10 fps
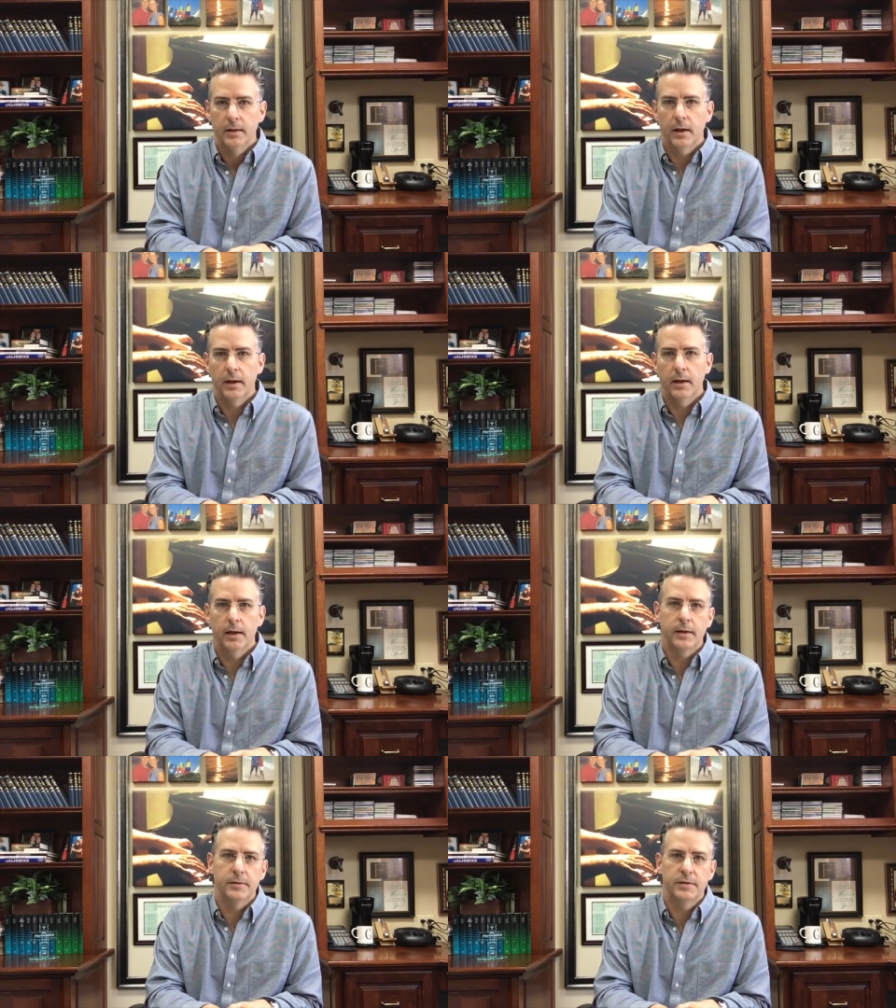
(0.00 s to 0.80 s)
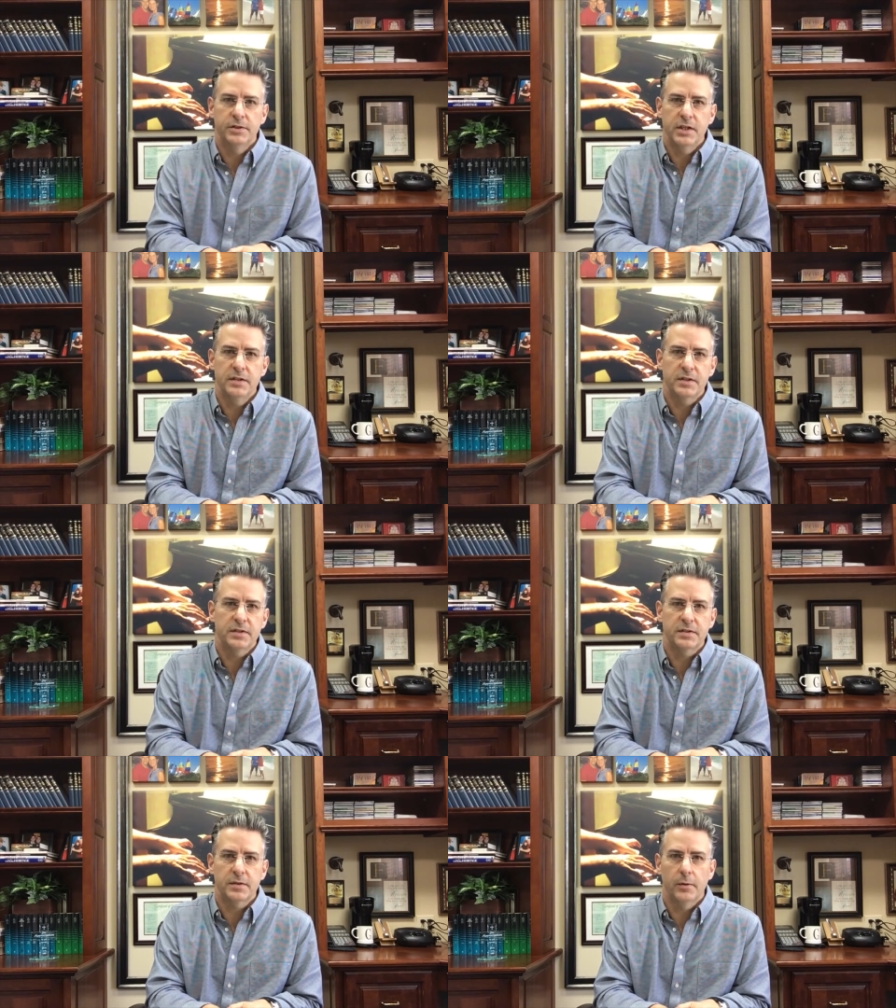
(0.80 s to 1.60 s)
uh,
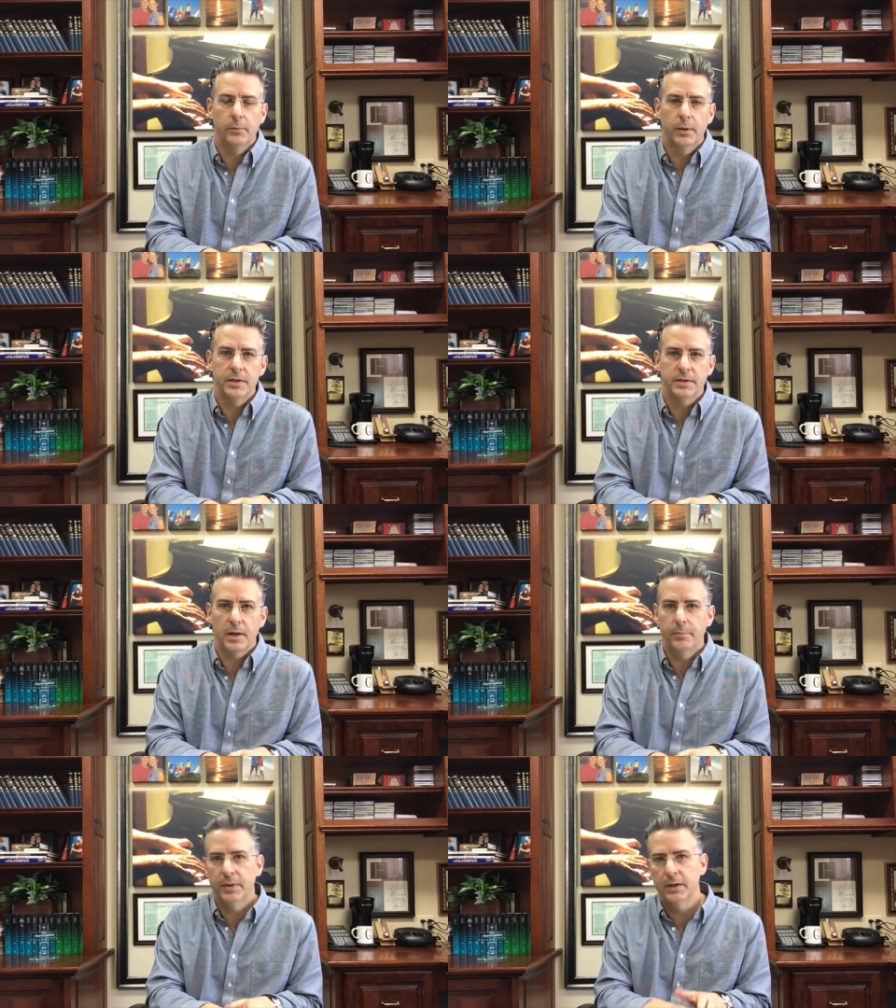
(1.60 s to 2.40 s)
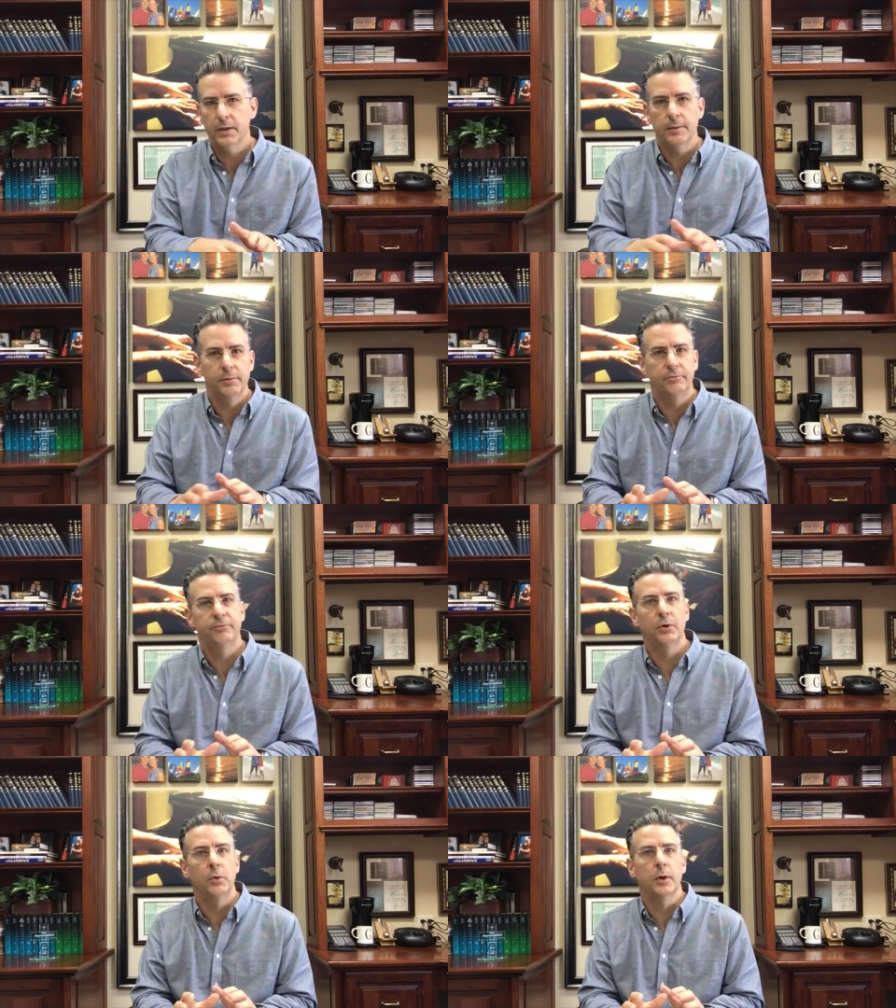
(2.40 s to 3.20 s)
Jesus was appearing
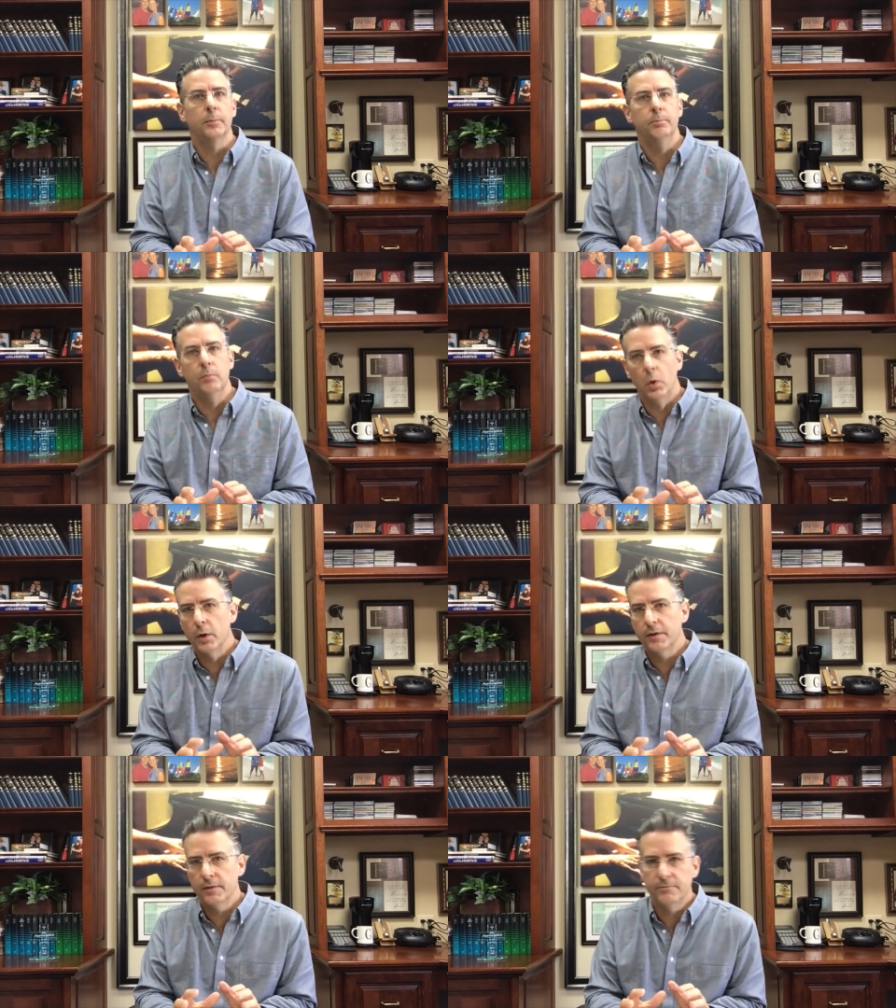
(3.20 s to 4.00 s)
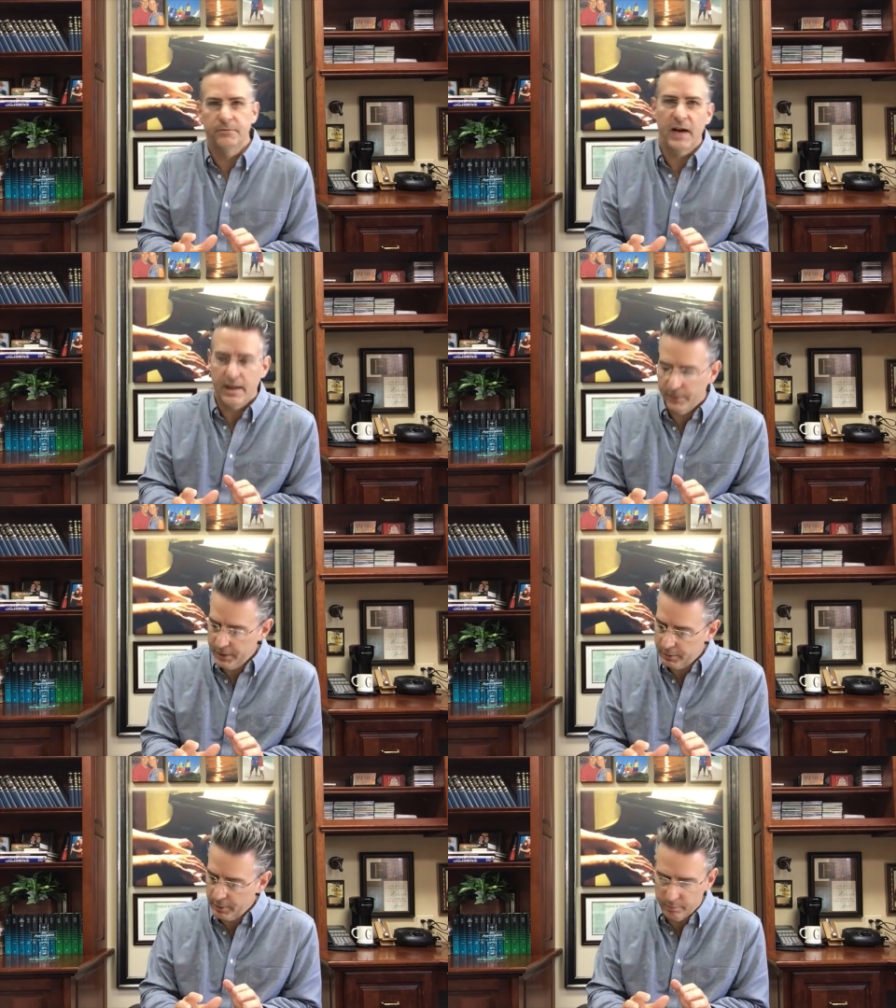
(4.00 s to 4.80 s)
before more than
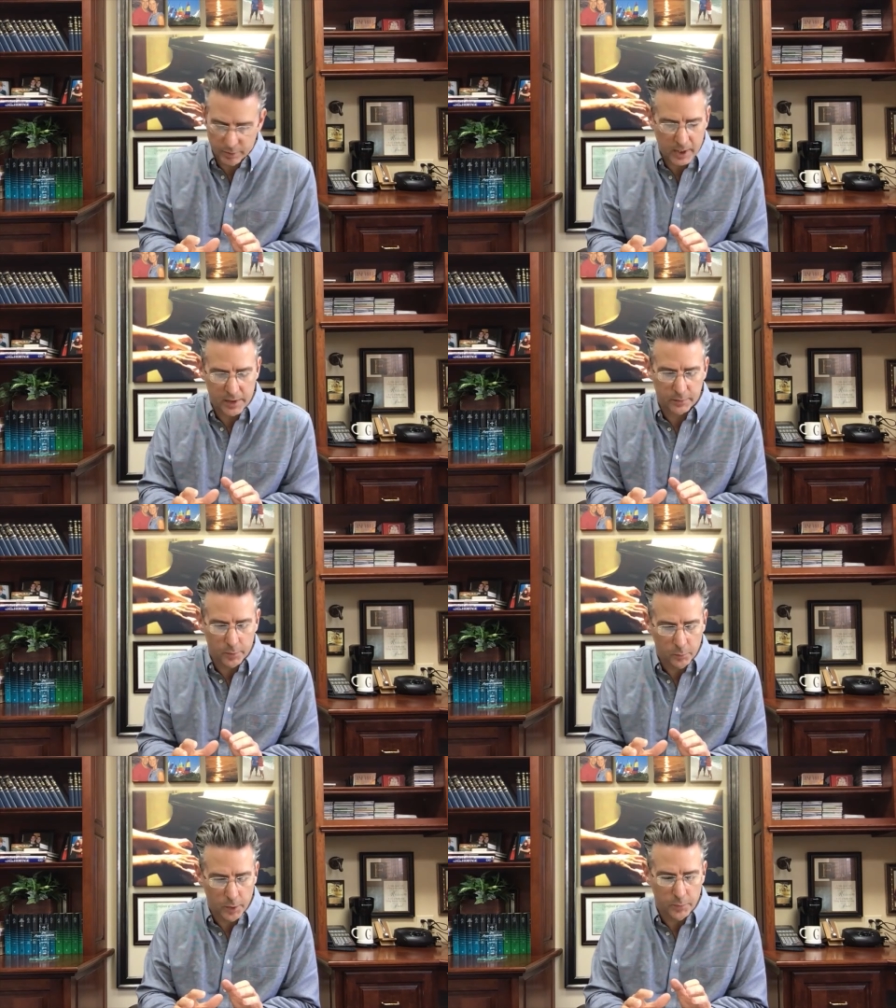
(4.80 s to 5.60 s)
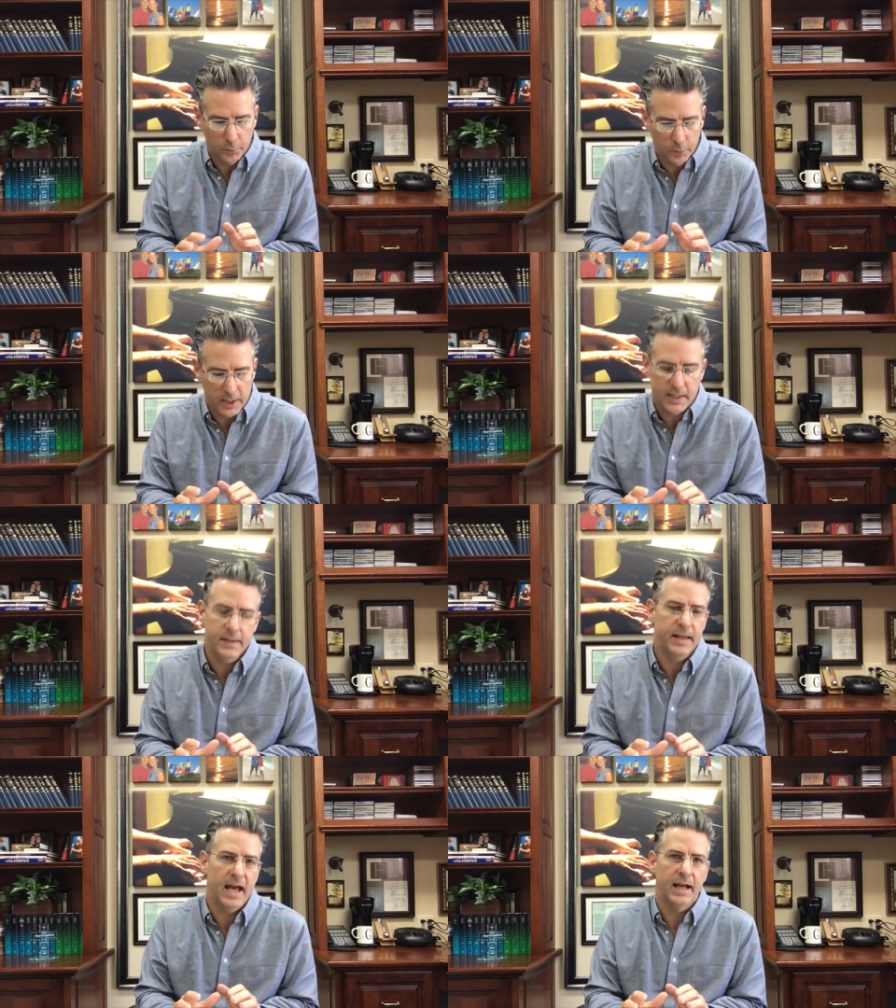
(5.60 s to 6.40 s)
500 brethren. We
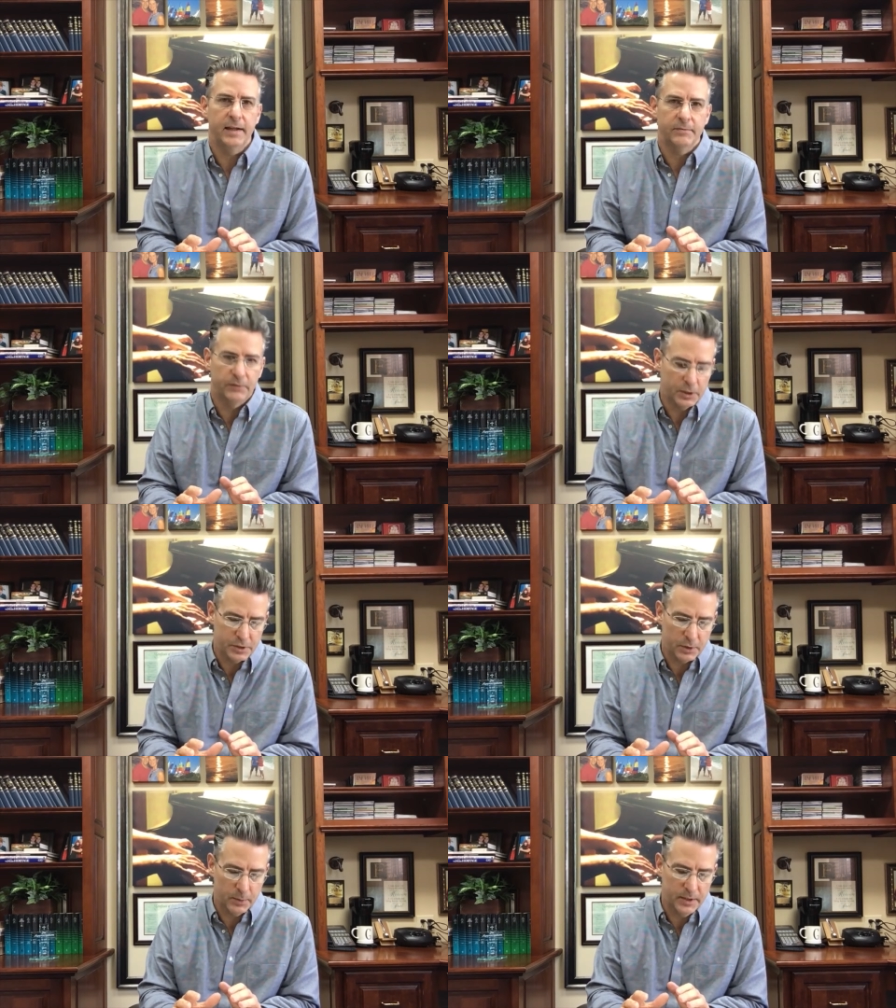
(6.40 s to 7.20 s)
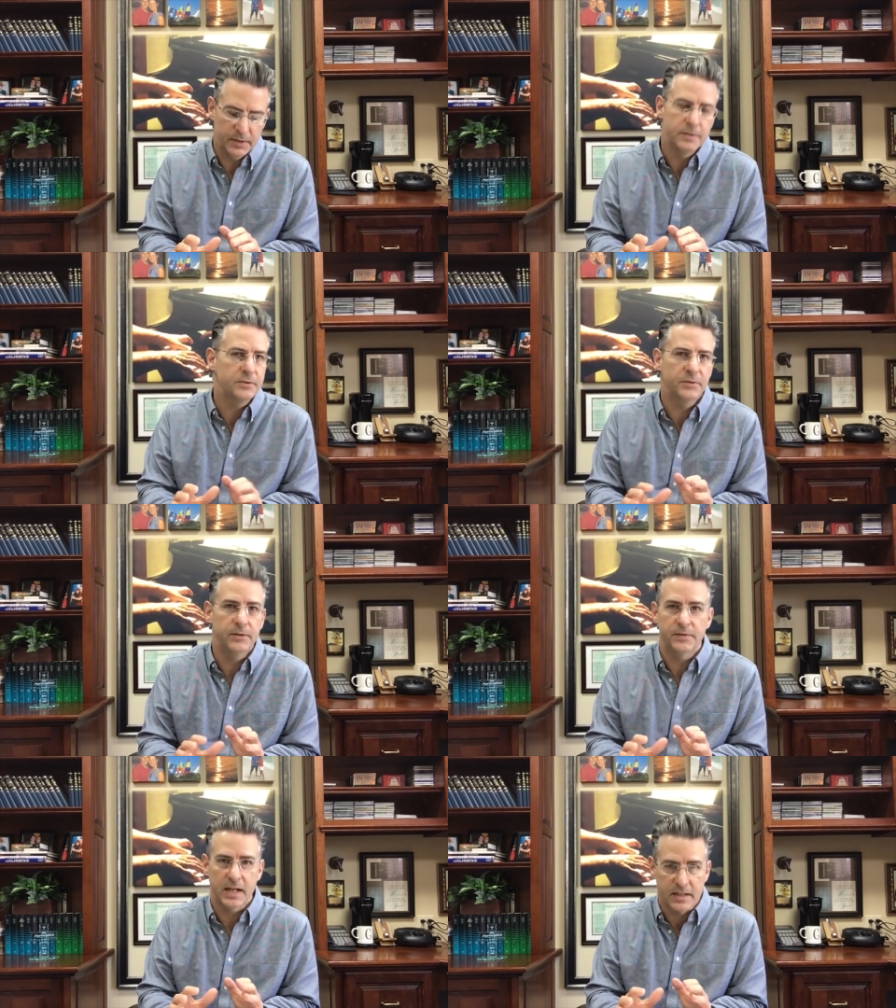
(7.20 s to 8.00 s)
read that in 1 Corinthians
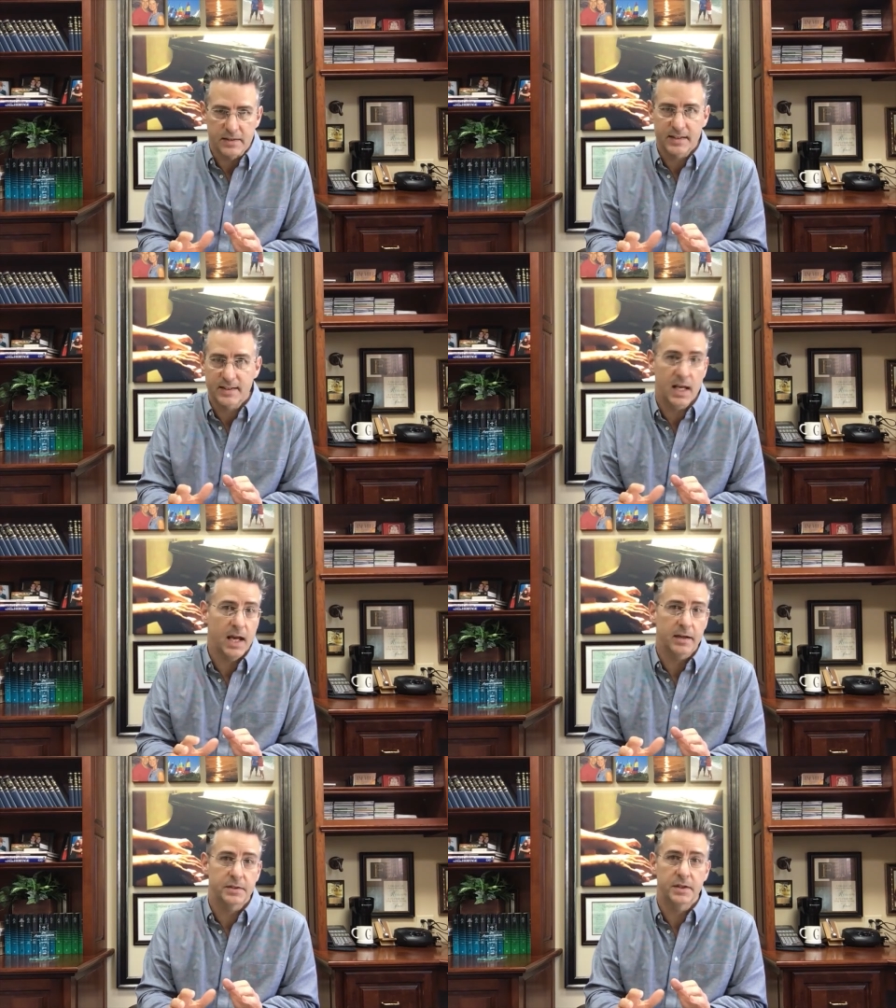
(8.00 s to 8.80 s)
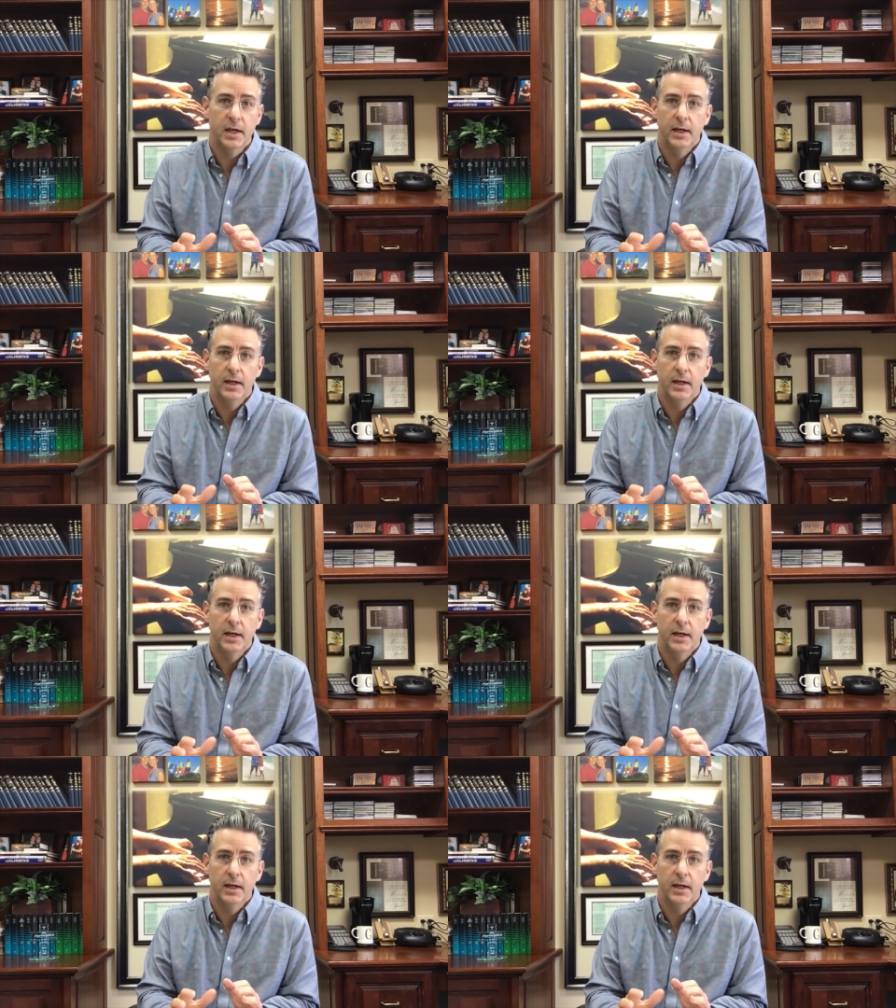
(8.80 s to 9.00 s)
15, 6,